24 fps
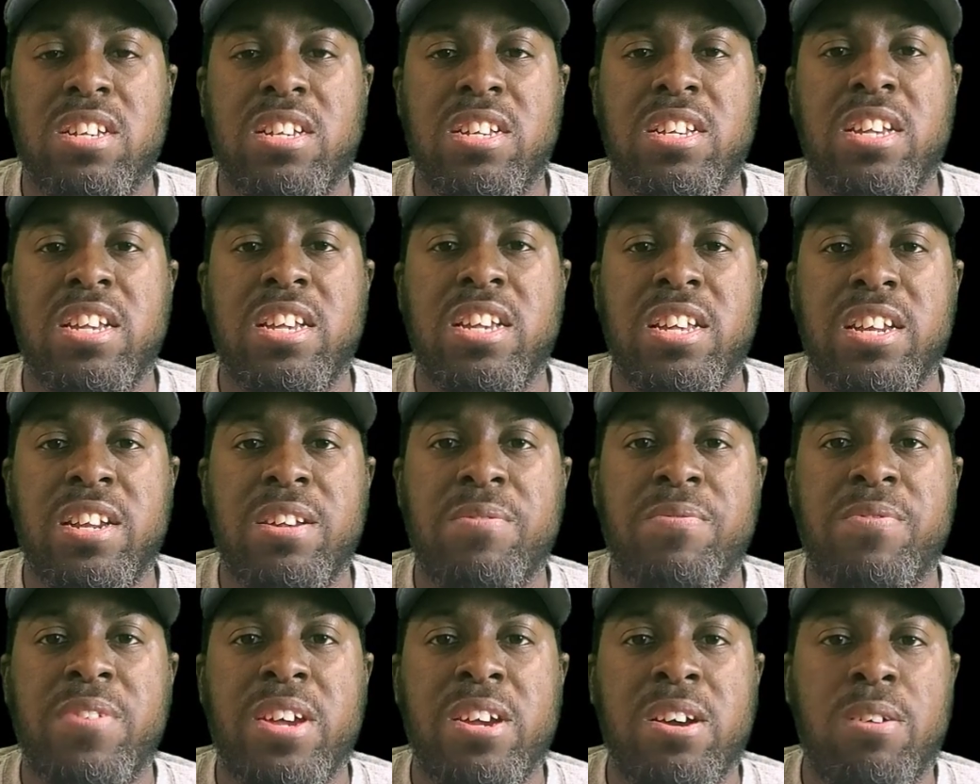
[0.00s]
in the N
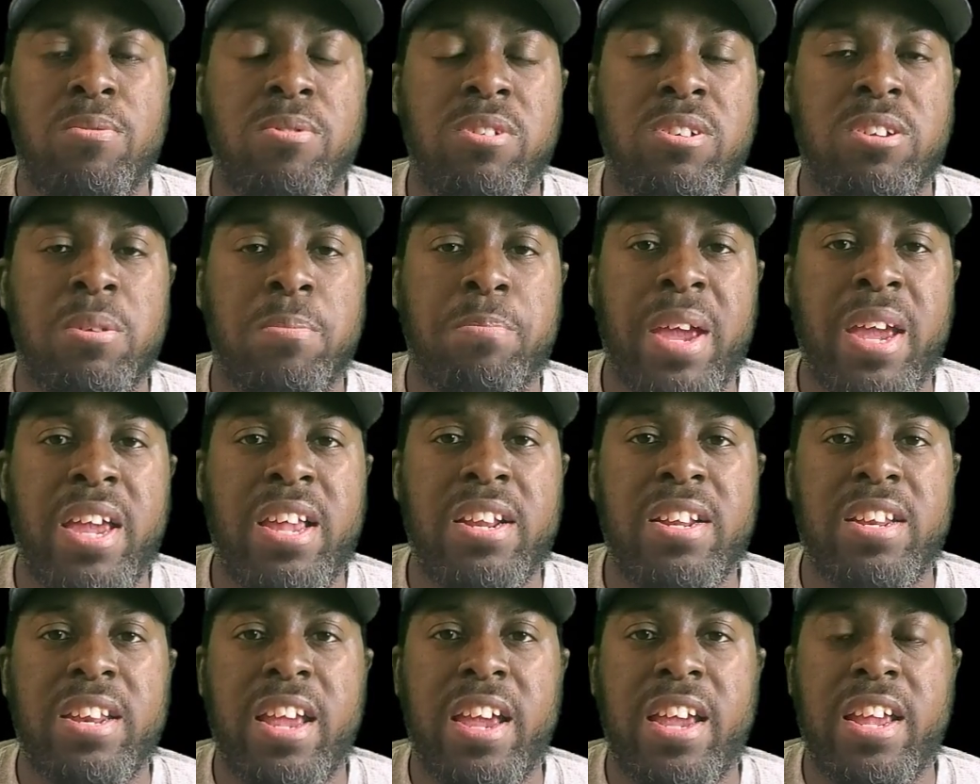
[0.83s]
F L were
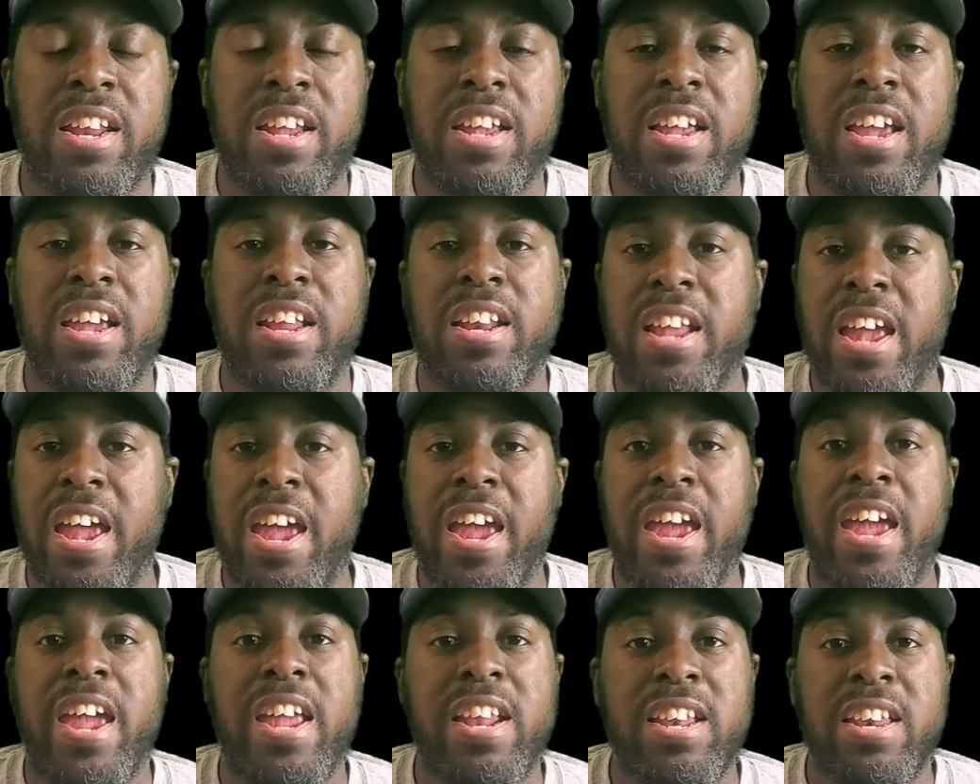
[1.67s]
debating that and
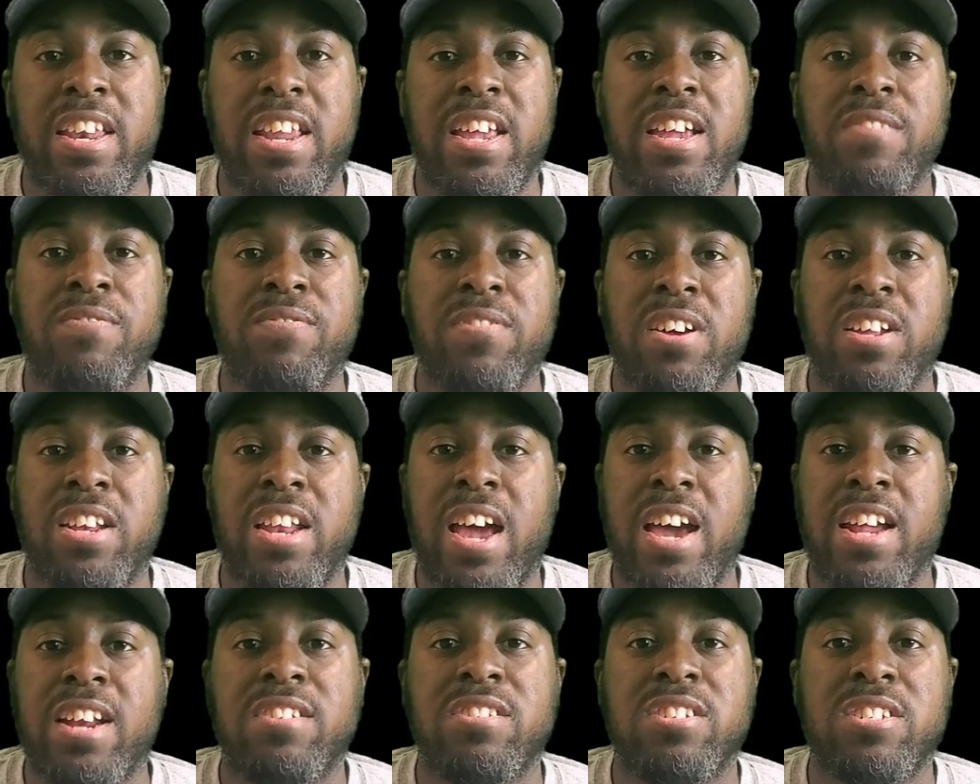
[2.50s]
had left a
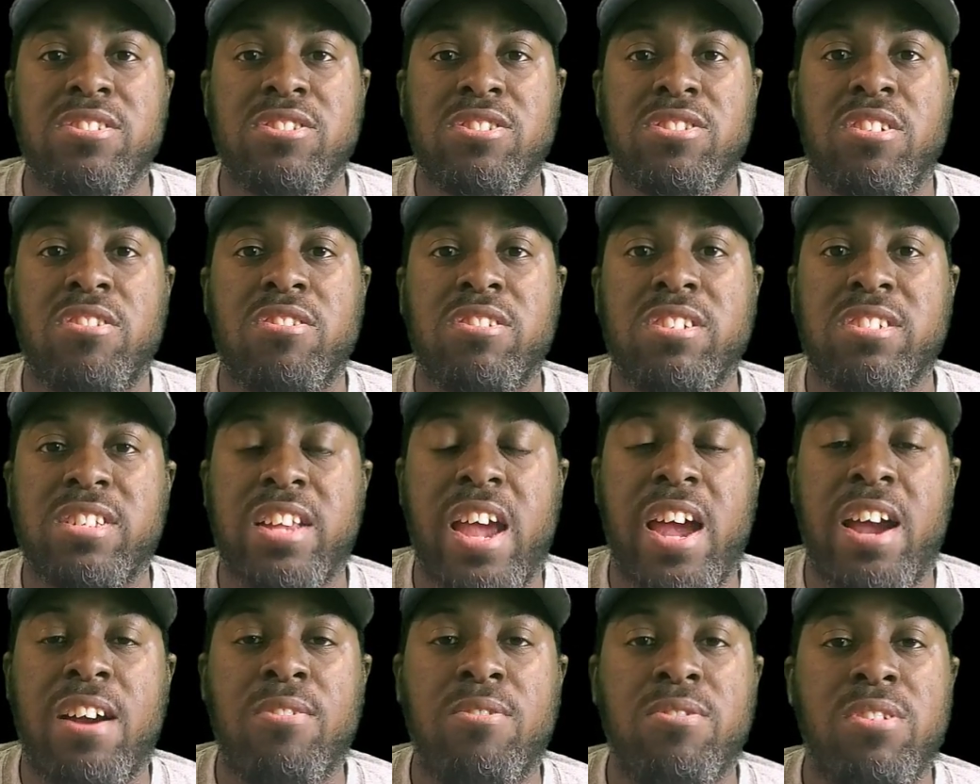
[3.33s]
lot of their starters
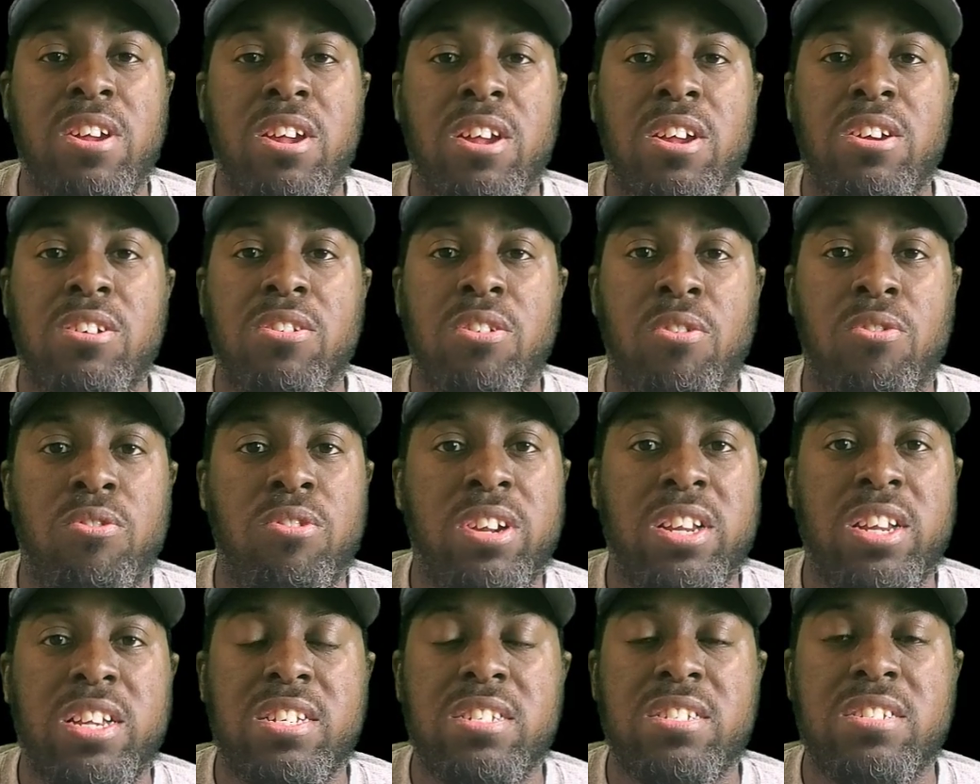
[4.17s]
out
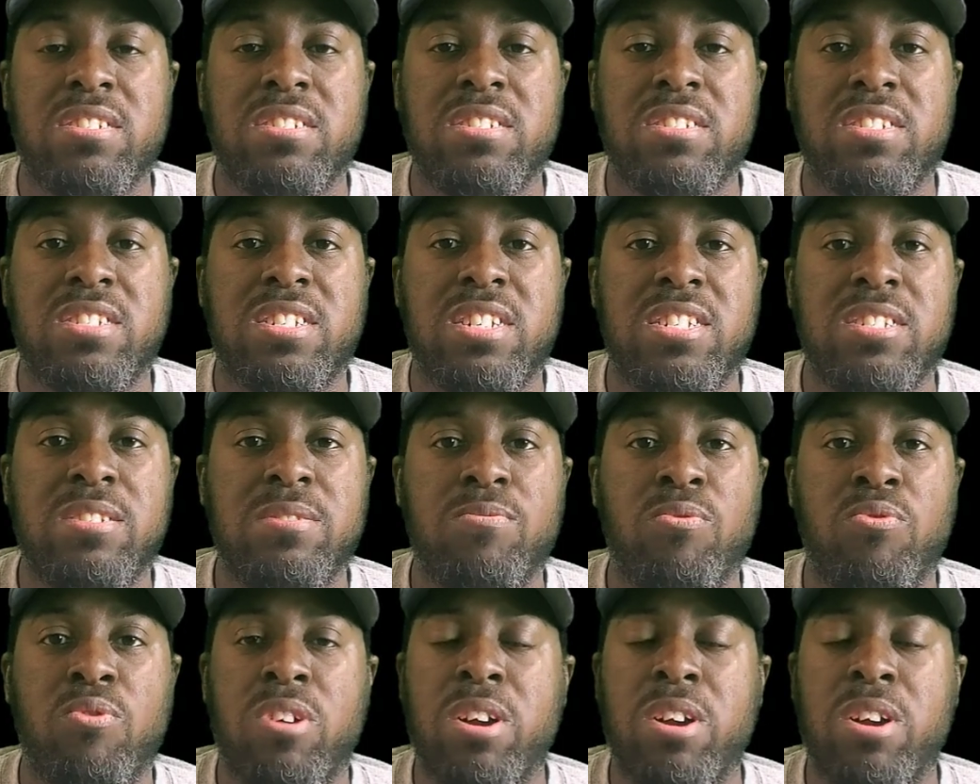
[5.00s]
going into the season.